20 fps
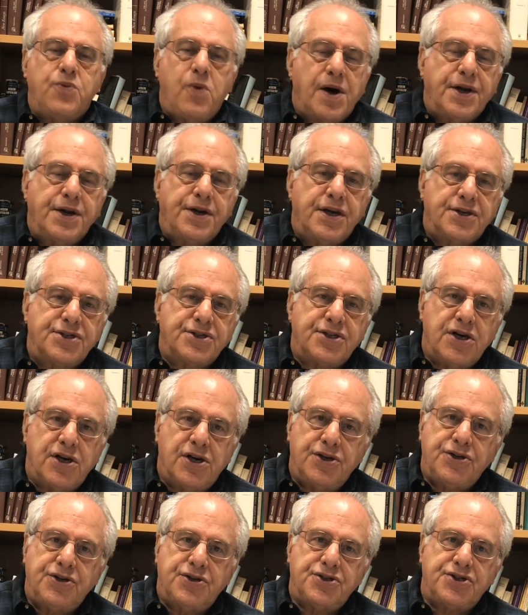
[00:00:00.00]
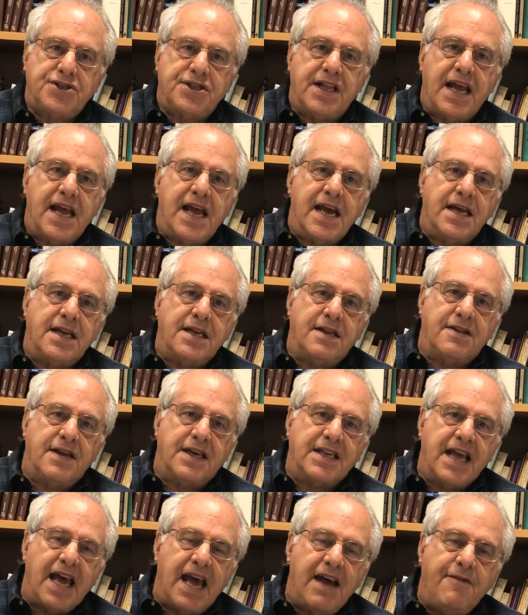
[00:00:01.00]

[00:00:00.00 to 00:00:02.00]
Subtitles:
wanted us to understand that